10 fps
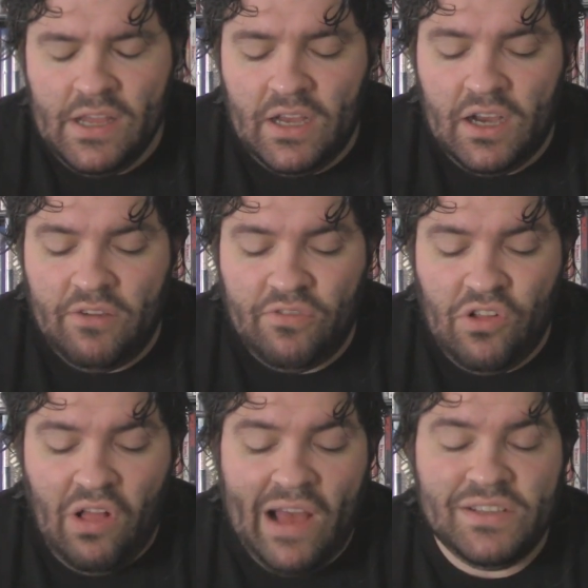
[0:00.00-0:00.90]
of
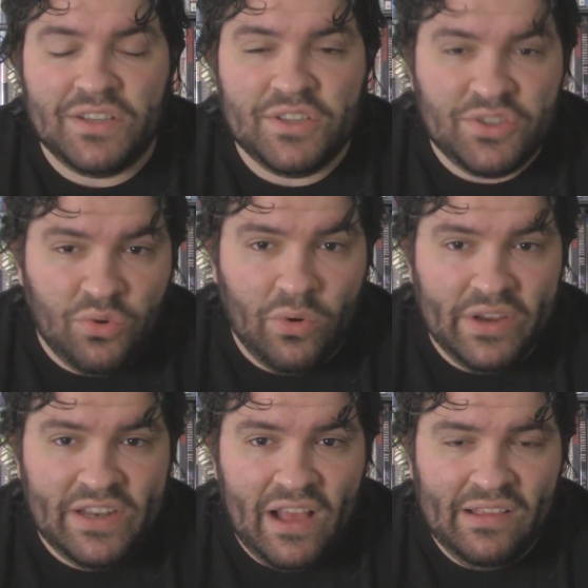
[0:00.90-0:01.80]
classic
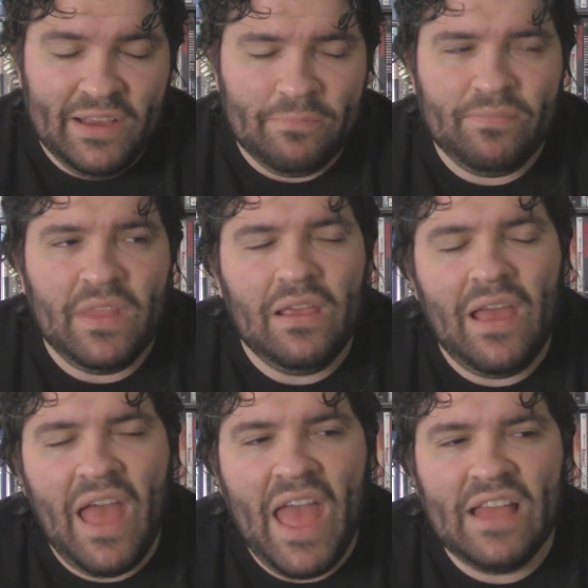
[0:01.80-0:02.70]
storytelling
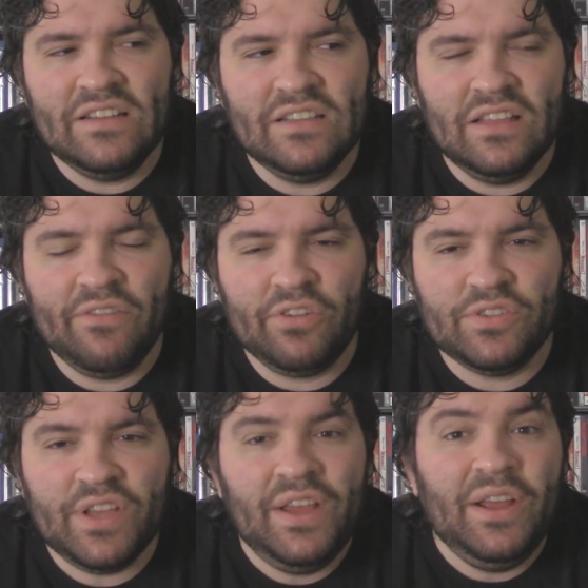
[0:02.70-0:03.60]
and
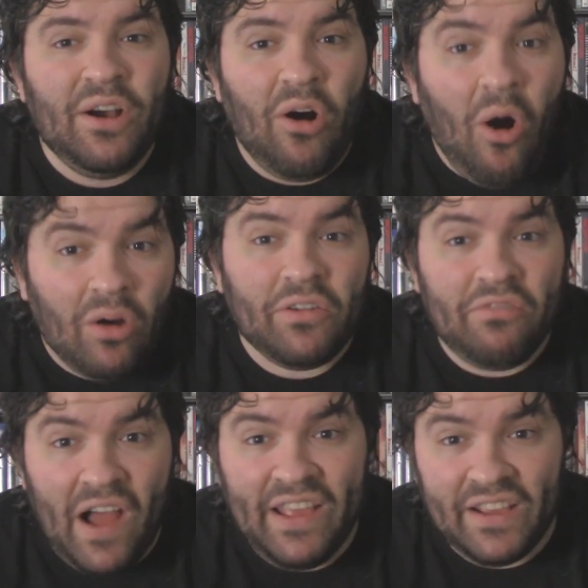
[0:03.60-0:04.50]
delivers a
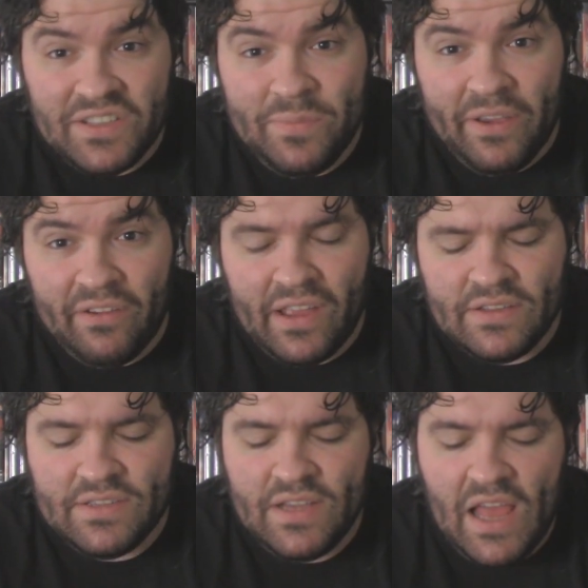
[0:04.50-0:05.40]
horrifying
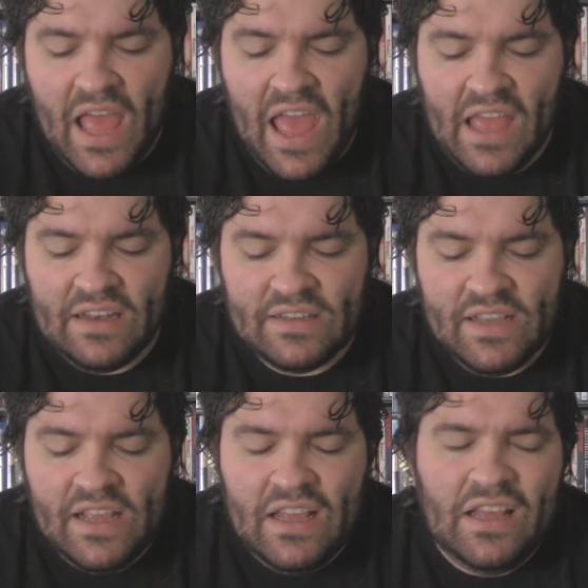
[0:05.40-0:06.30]
experience. And
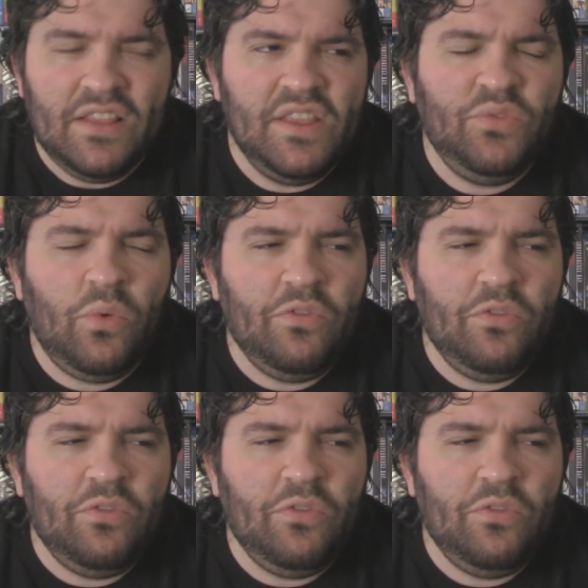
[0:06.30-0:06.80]
this one